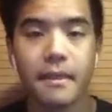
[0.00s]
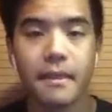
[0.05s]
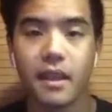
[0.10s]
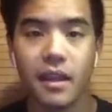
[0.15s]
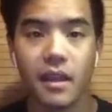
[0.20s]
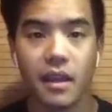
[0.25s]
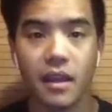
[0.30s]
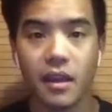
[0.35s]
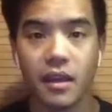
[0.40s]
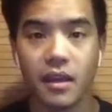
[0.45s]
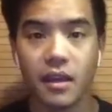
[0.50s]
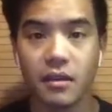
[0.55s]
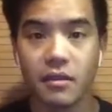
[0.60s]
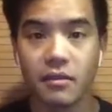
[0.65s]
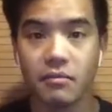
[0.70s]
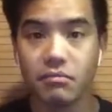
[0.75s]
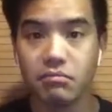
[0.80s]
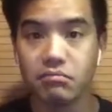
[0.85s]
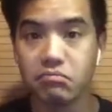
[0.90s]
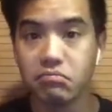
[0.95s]

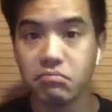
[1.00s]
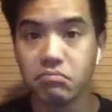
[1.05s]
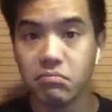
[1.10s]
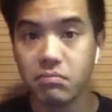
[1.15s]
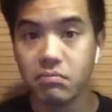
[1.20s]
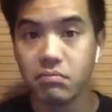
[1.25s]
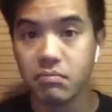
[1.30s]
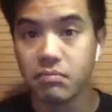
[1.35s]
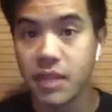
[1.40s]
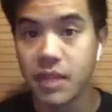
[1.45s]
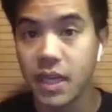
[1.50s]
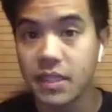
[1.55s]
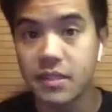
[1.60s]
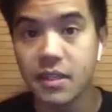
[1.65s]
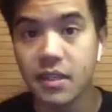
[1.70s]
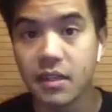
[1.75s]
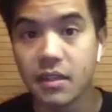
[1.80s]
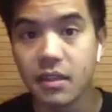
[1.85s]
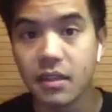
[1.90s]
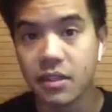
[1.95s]
And that's
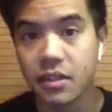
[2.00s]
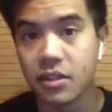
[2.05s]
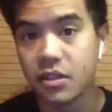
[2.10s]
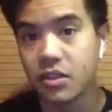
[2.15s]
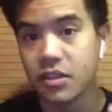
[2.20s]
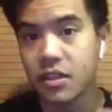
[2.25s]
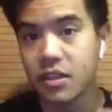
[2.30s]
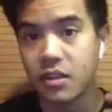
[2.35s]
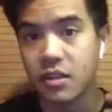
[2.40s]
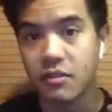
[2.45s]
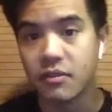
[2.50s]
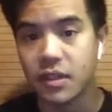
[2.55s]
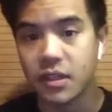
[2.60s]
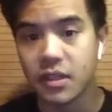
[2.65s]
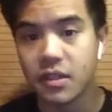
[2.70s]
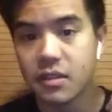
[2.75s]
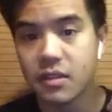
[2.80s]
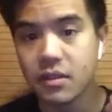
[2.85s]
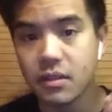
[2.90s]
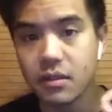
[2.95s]
it. You just kind of
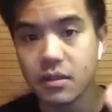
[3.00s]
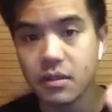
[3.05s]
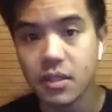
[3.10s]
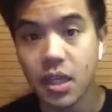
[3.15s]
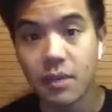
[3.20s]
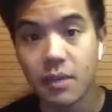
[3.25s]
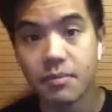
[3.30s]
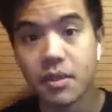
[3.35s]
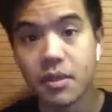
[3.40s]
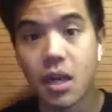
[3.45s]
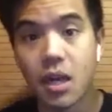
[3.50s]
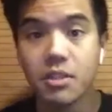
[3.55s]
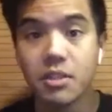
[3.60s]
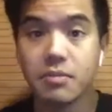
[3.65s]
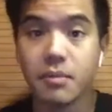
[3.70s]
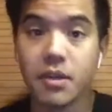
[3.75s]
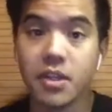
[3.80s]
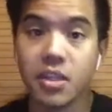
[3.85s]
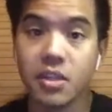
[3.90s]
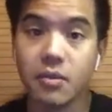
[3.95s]
like type in how much
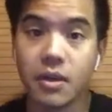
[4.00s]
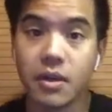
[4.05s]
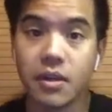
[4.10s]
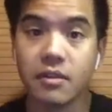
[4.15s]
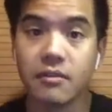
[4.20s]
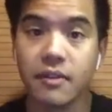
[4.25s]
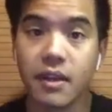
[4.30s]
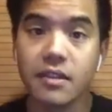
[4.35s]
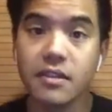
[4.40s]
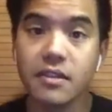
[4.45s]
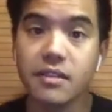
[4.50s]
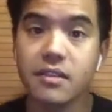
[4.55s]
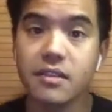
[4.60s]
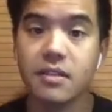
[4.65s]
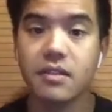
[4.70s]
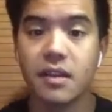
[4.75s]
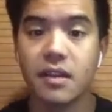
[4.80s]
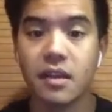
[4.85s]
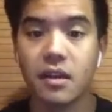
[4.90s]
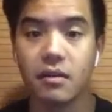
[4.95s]
money you want to invest.
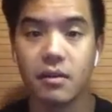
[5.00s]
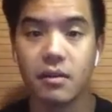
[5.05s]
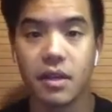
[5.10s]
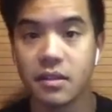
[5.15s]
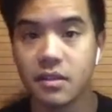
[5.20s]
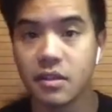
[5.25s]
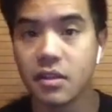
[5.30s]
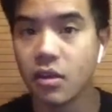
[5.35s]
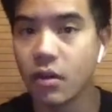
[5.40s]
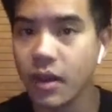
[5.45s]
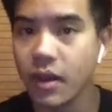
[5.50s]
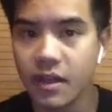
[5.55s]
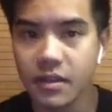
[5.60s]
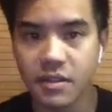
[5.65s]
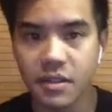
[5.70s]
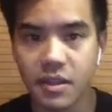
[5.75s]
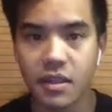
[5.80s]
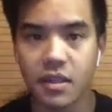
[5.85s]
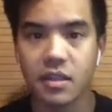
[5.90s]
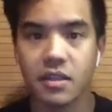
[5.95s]
Uh, and, you know, as
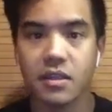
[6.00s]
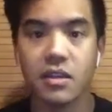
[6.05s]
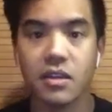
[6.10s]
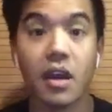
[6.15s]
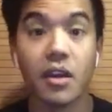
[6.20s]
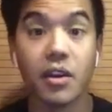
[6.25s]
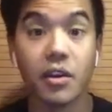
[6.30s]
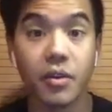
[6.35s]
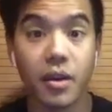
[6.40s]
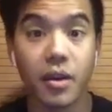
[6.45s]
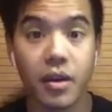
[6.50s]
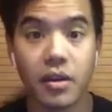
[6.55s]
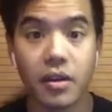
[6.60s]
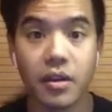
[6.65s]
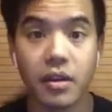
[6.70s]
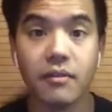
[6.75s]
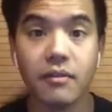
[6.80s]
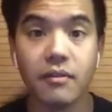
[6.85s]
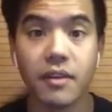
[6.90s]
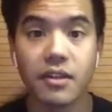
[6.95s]
a
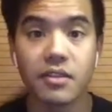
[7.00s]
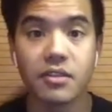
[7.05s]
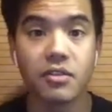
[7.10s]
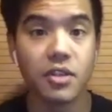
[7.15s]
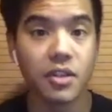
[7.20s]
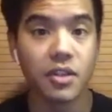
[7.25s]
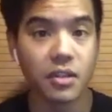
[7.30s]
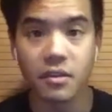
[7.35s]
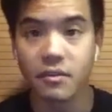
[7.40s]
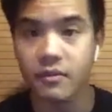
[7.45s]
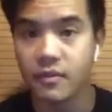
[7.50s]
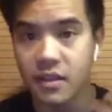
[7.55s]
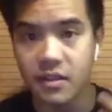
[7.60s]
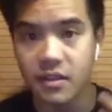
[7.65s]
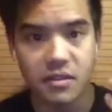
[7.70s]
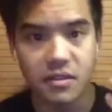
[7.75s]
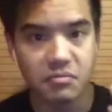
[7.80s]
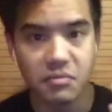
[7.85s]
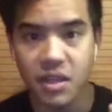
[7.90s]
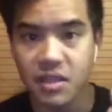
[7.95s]
non-accredited investor, you can
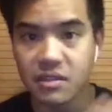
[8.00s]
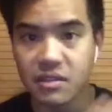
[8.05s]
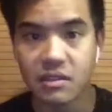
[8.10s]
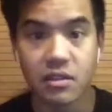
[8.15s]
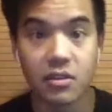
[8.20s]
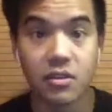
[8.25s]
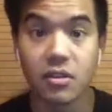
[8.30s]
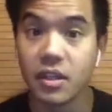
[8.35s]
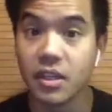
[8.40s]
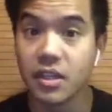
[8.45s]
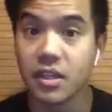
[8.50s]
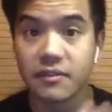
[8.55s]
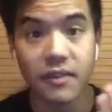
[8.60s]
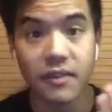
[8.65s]
invest as little as